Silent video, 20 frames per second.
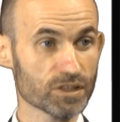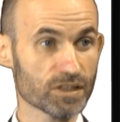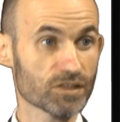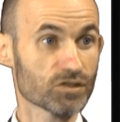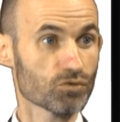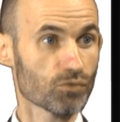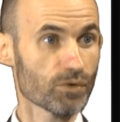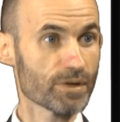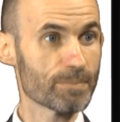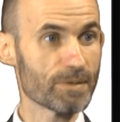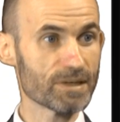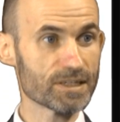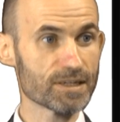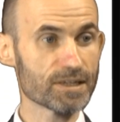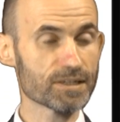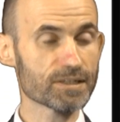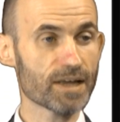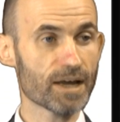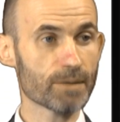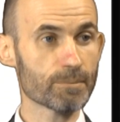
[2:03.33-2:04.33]
So it's 3
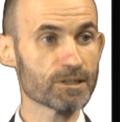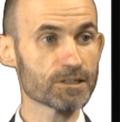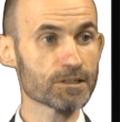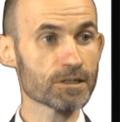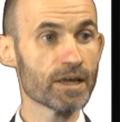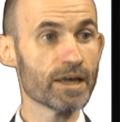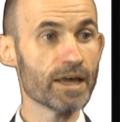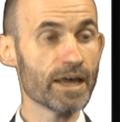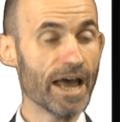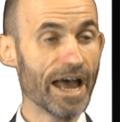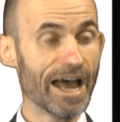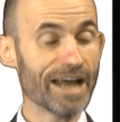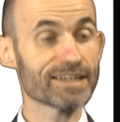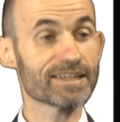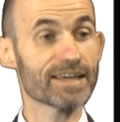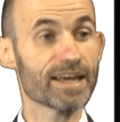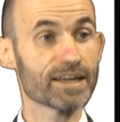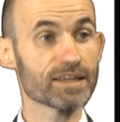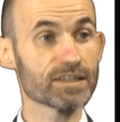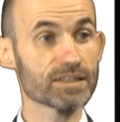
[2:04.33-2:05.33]
business segments.
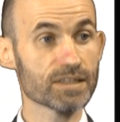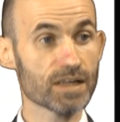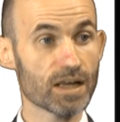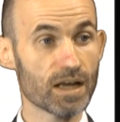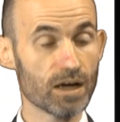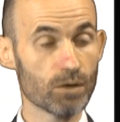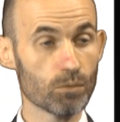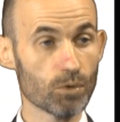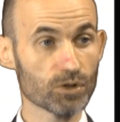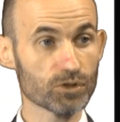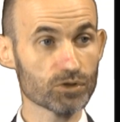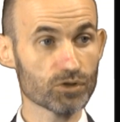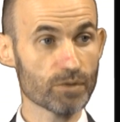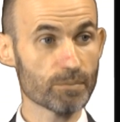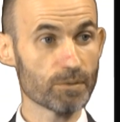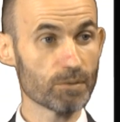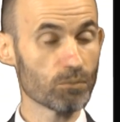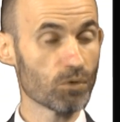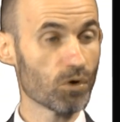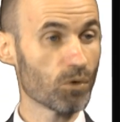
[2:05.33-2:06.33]
Antennas will
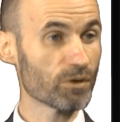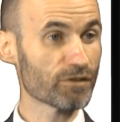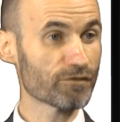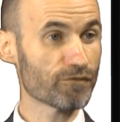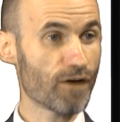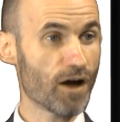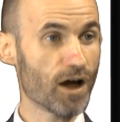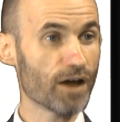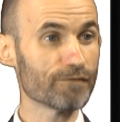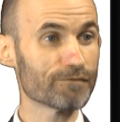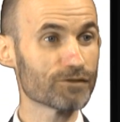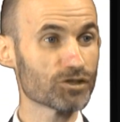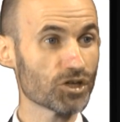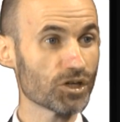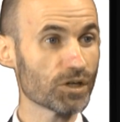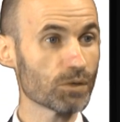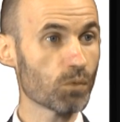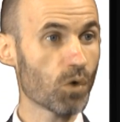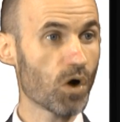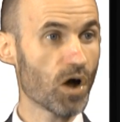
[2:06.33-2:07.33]
contribute more, with
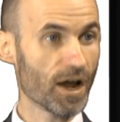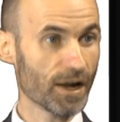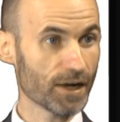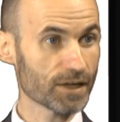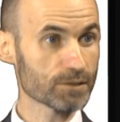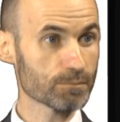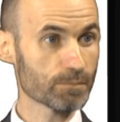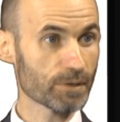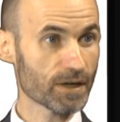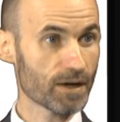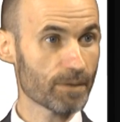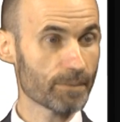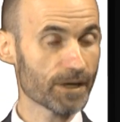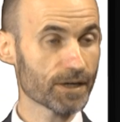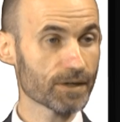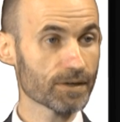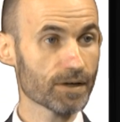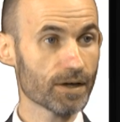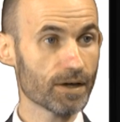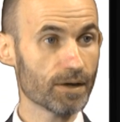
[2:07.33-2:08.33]
5G wireless
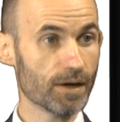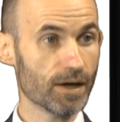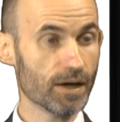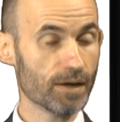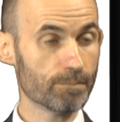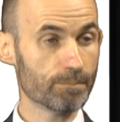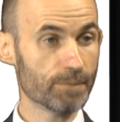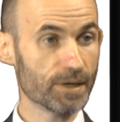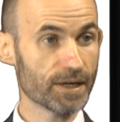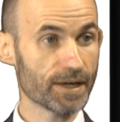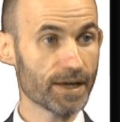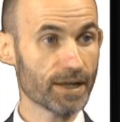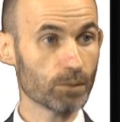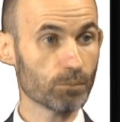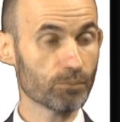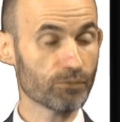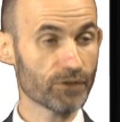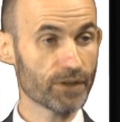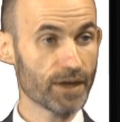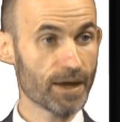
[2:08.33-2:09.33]
becoming a big
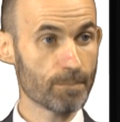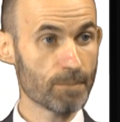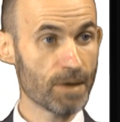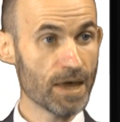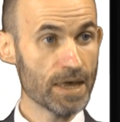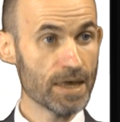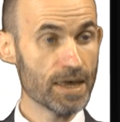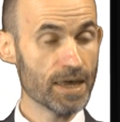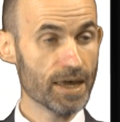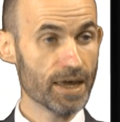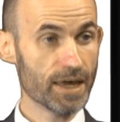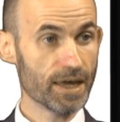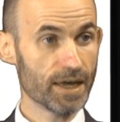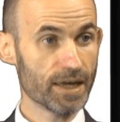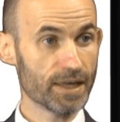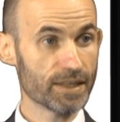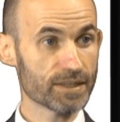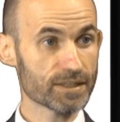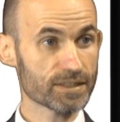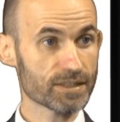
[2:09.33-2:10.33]
help for them
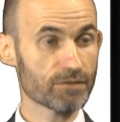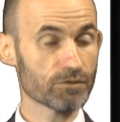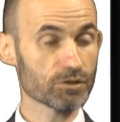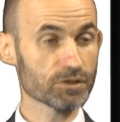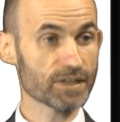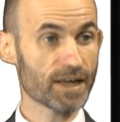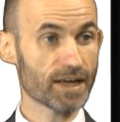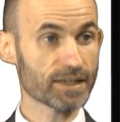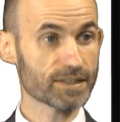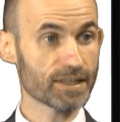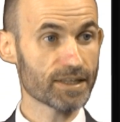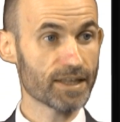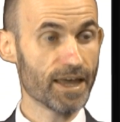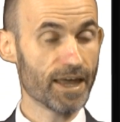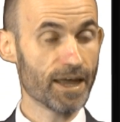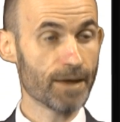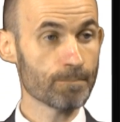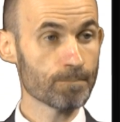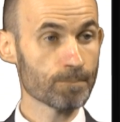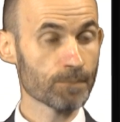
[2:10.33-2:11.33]
in the civil sector
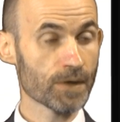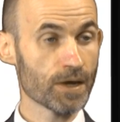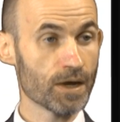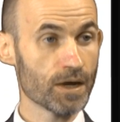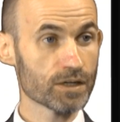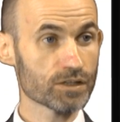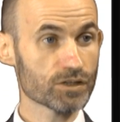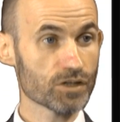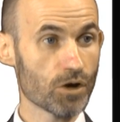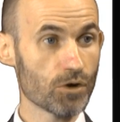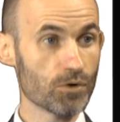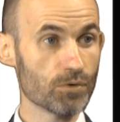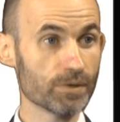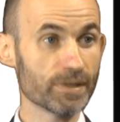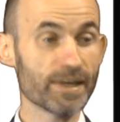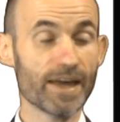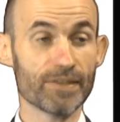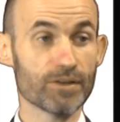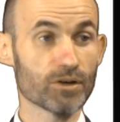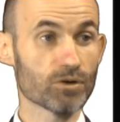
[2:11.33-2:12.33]
there. So
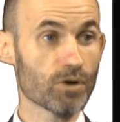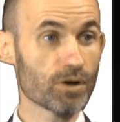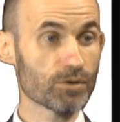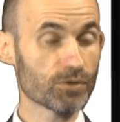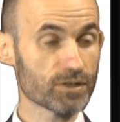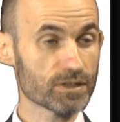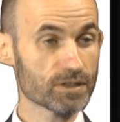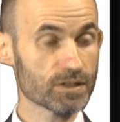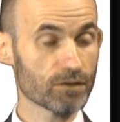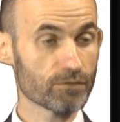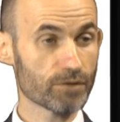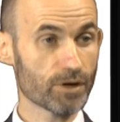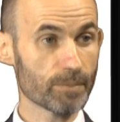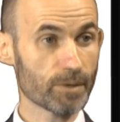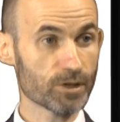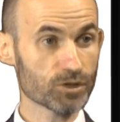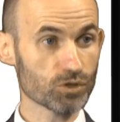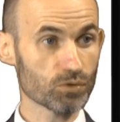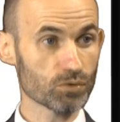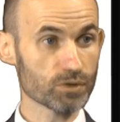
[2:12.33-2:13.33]
yeah, the growth is still very
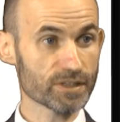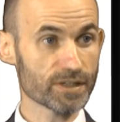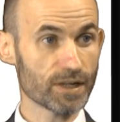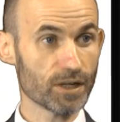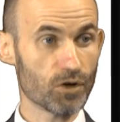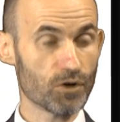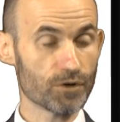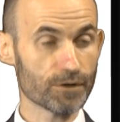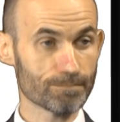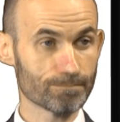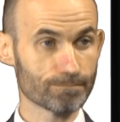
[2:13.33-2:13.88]
much all still on.